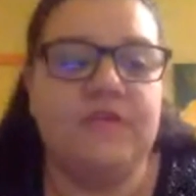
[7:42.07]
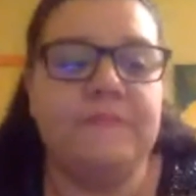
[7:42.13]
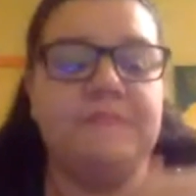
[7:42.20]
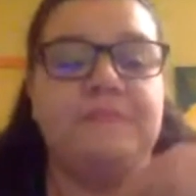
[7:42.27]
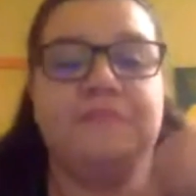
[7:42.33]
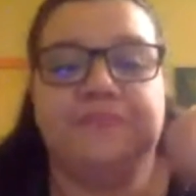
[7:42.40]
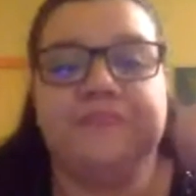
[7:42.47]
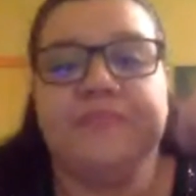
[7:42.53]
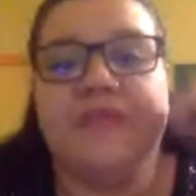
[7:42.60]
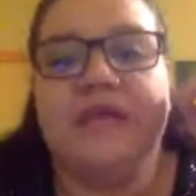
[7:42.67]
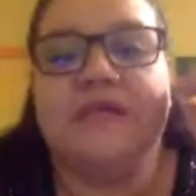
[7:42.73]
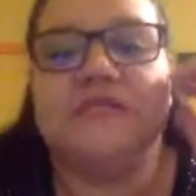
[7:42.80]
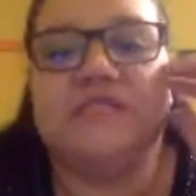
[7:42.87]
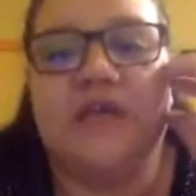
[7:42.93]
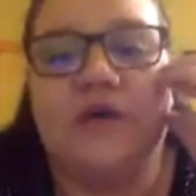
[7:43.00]
Uses he
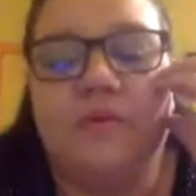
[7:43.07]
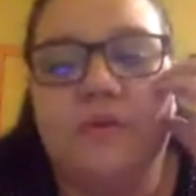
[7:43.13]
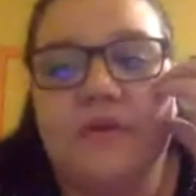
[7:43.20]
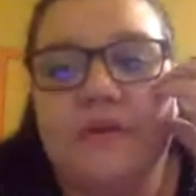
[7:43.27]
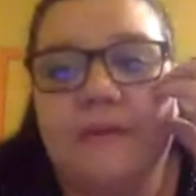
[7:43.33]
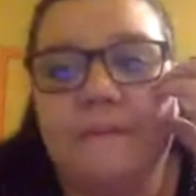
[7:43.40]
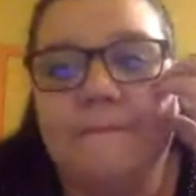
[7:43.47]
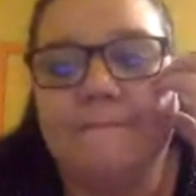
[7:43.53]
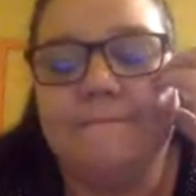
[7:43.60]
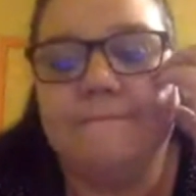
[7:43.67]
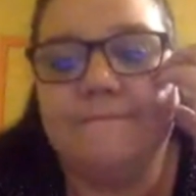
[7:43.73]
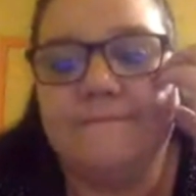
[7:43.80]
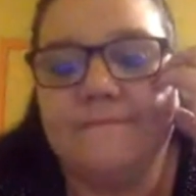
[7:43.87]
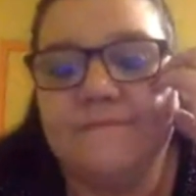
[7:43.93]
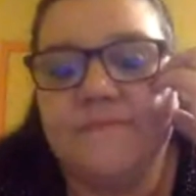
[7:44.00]
and she
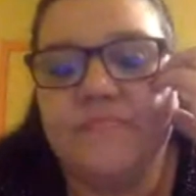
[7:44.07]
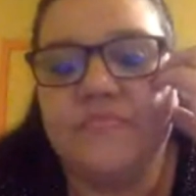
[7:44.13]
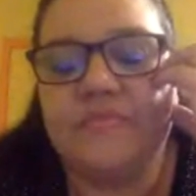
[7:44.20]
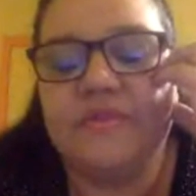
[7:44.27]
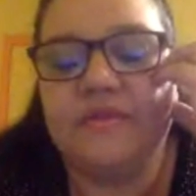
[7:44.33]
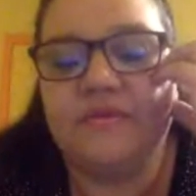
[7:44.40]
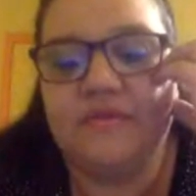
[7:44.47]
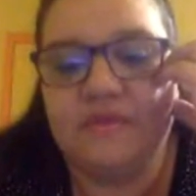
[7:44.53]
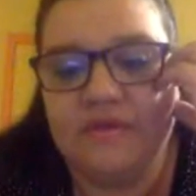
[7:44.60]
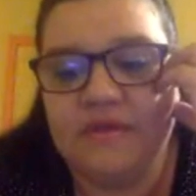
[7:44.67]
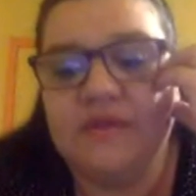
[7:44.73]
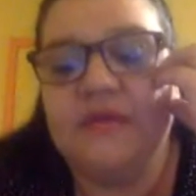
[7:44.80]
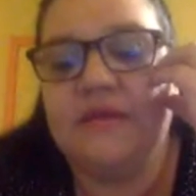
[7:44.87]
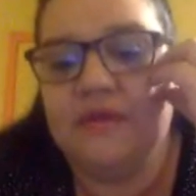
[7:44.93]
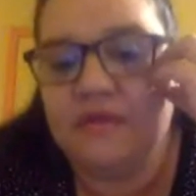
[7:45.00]
pronouns for everyone
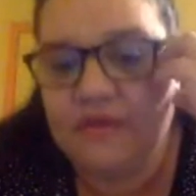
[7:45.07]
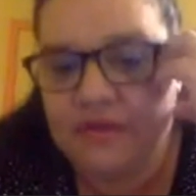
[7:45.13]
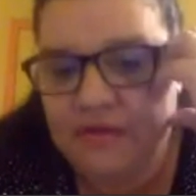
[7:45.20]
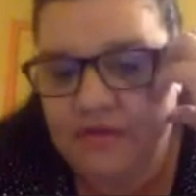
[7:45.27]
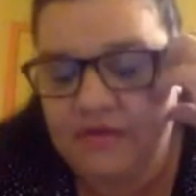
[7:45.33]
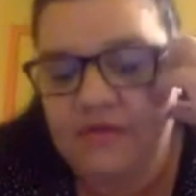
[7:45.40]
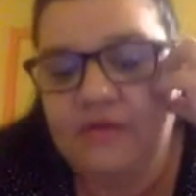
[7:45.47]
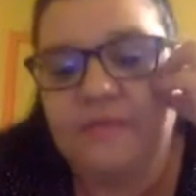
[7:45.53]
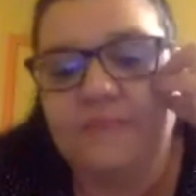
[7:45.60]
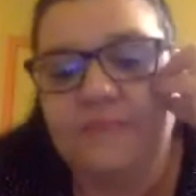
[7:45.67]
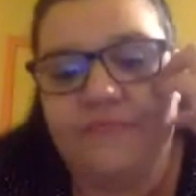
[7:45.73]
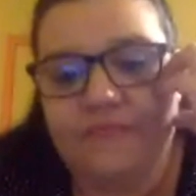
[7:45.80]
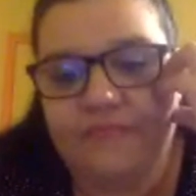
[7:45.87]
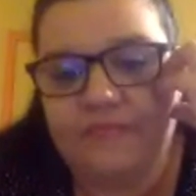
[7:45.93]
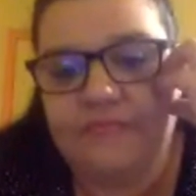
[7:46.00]
else as well, you
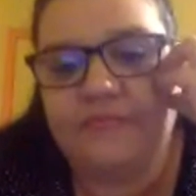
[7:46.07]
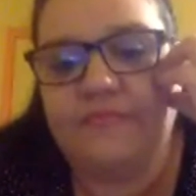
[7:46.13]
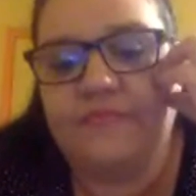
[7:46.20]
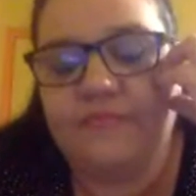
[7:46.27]
mean?